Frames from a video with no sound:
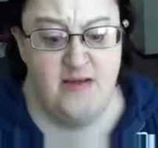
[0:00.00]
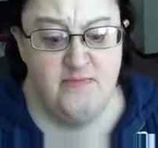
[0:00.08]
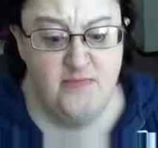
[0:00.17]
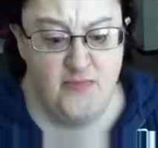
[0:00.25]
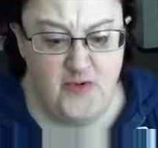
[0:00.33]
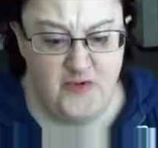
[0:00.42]

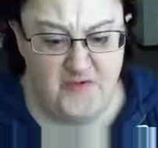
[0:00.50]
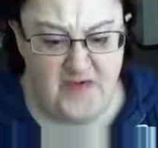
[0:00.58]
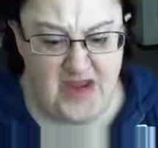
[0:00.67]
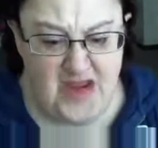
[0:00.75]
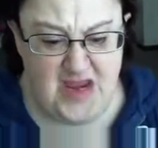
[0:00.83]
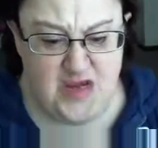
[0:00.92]

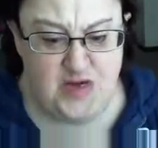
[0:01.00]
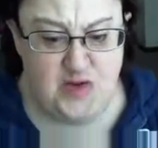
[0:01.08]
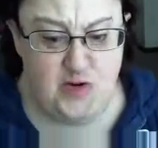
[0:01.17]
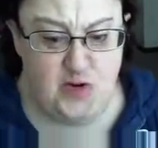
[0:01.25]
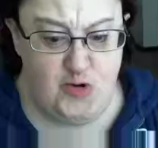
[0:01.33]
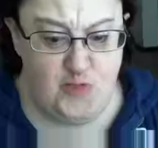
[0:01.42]
movies,
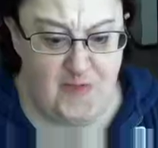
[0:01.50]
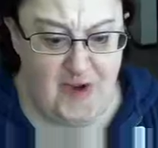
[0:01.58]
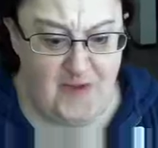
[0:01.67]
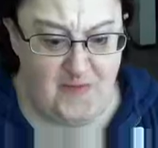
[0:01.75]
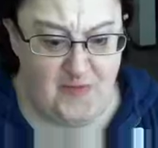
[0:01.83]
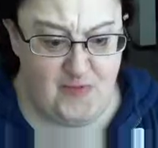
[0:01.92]

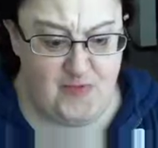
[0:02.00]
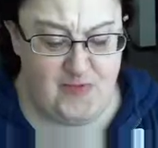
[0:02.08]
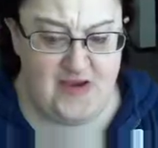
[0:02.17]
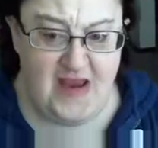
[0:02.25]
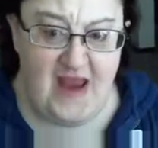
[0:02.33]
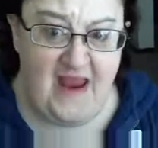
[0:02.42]

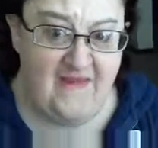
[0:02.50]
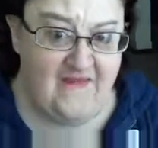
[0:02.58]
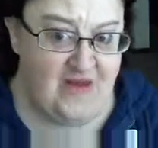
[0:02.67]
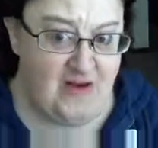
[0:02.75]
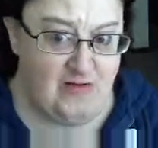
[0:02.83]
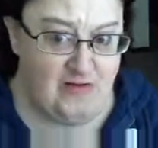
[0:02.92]
newspapers, and
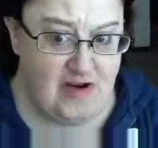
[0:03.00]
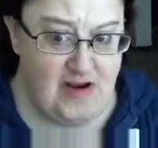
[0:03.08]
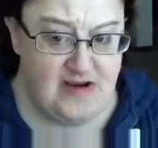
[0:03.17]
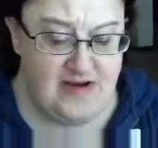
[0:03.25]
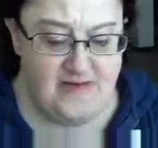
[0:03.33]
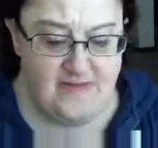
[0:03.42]
the
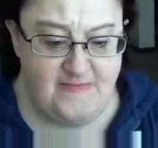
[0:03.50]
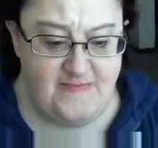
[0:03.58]
internet.